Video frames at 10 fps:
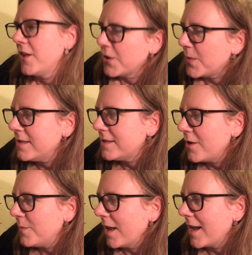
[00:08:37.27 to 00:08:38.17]
The
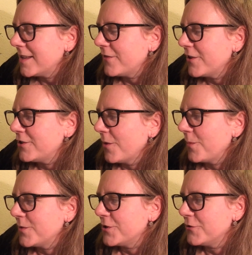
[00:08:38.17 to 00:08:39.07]
window blind of the shop
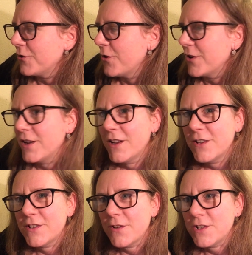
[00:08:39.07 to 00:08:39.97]
was drawn,
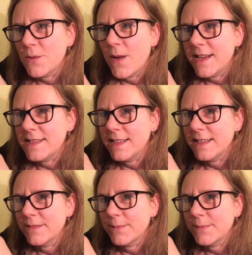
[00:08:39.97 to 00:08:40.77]
so she waited.